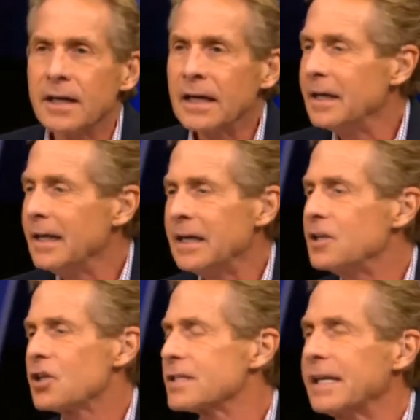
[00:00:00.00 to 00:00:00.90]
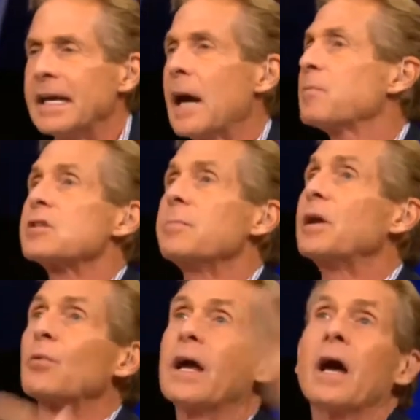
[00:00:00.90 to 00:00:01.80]
He, he just he happens to
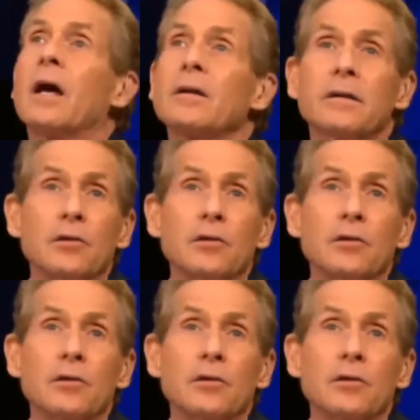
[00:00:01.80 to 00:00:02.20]
be around,